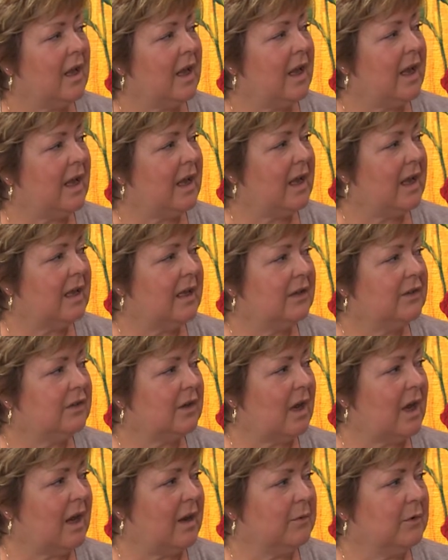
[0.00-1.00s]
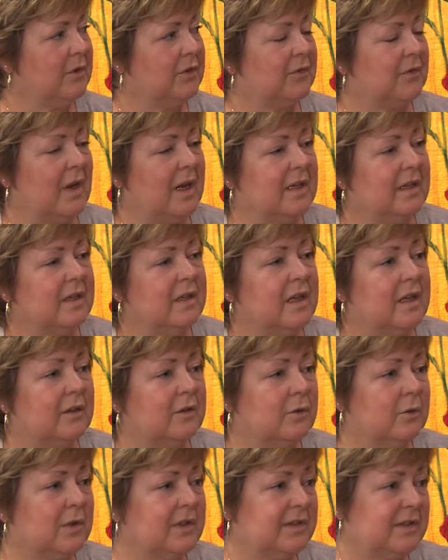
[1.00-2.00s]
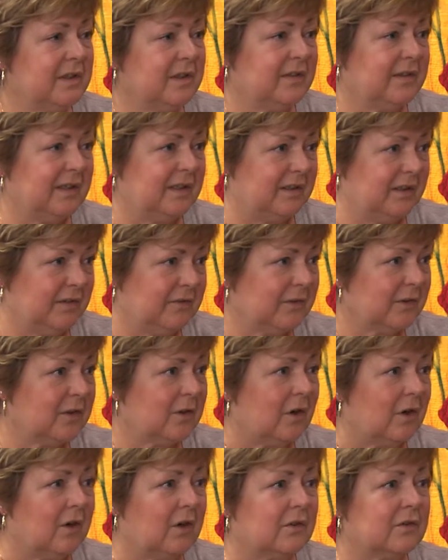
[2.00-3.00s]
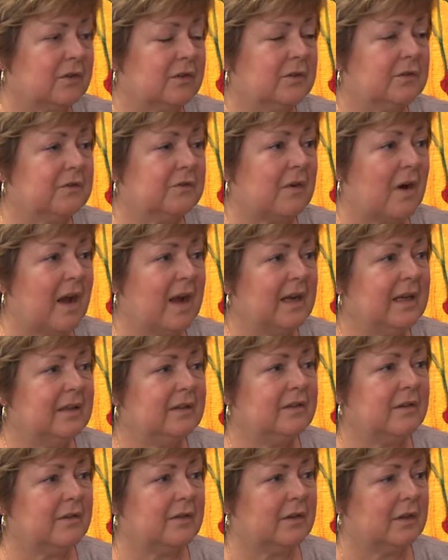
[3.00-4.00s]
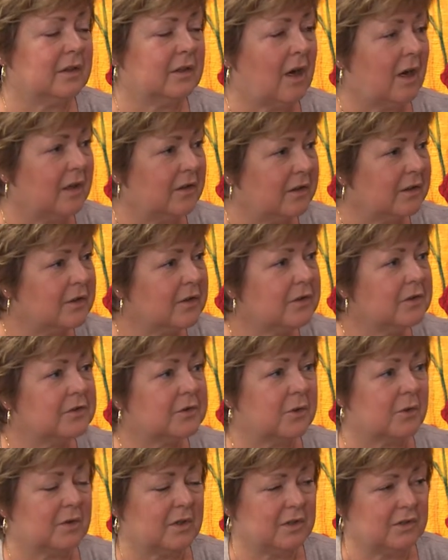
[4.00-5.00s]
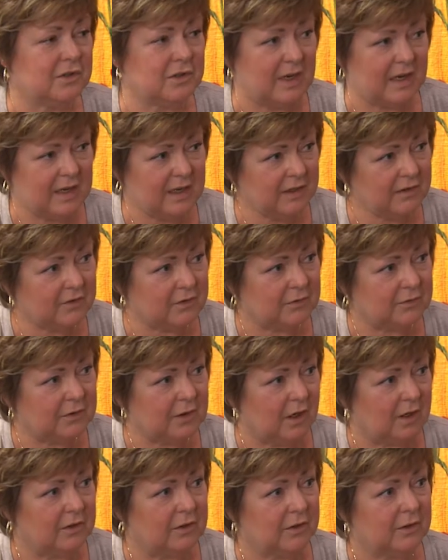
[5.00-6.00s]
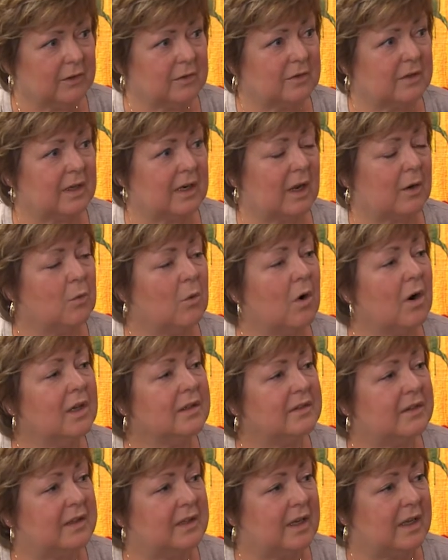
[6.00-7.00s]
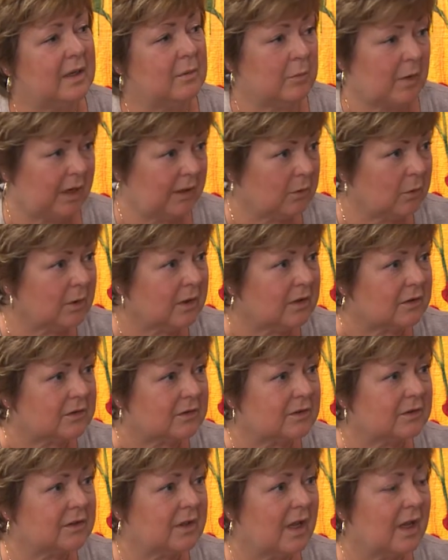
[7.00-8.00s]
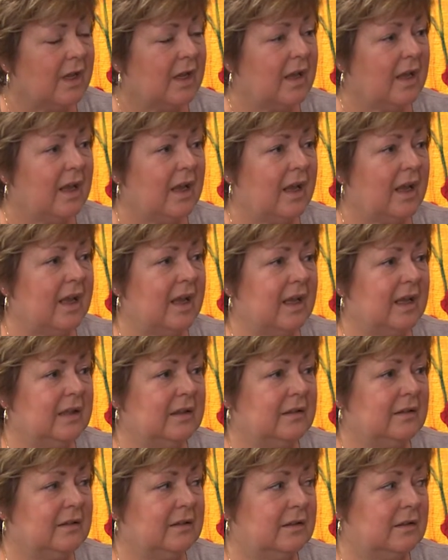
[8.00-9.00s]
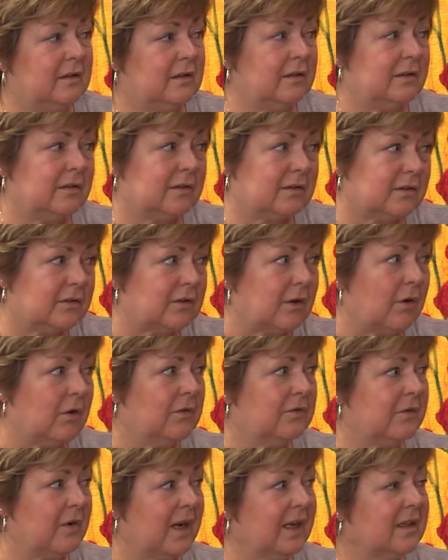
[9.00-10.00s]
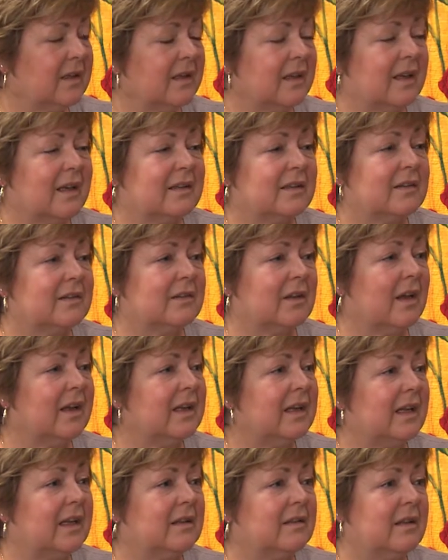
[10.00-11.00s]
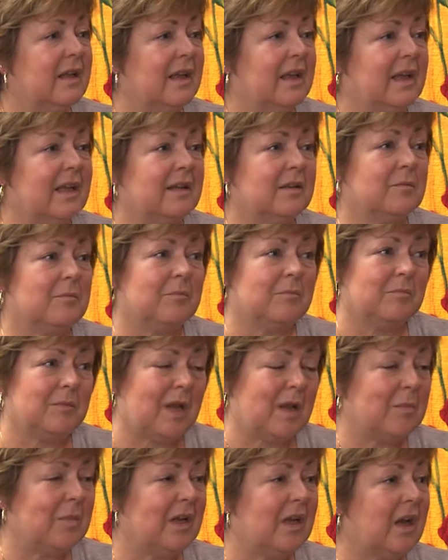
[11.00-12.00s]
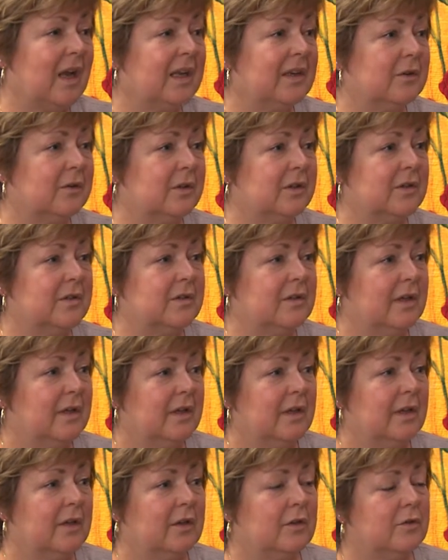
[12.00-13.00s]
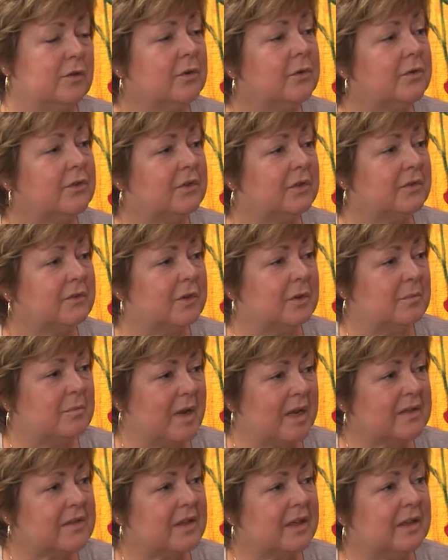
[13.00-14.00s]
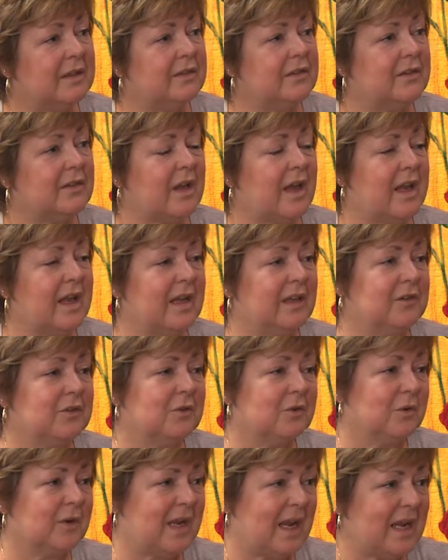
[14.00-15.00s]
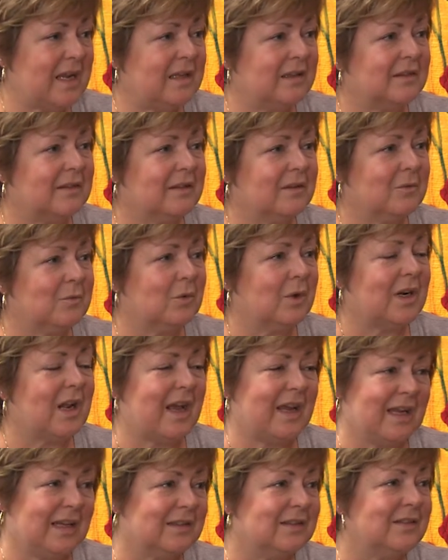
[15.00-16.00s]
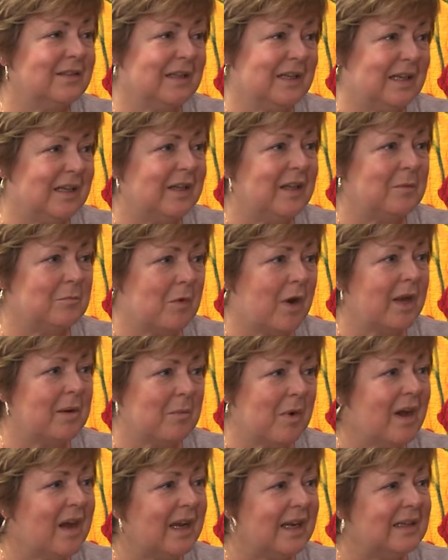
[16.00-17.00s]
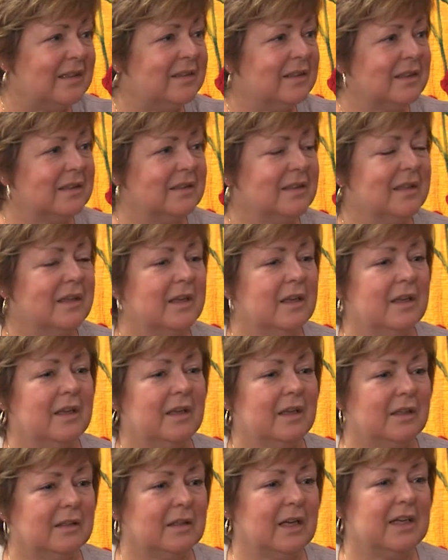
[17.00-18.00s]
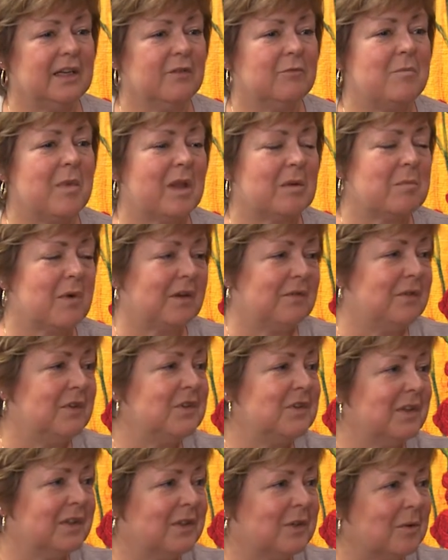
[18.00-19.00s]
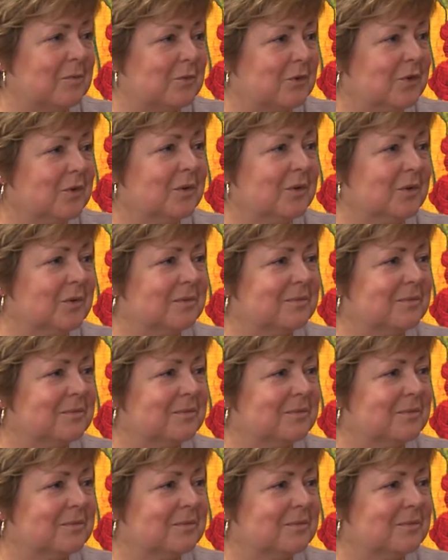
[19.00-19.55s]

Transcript: and I was finding it increasingly difficult to find the colors or the shades of color that I wanted in my quilts. And so finally I decided that maybe I could use different methods and create what I had seen in my mind and kind of make my vision come true.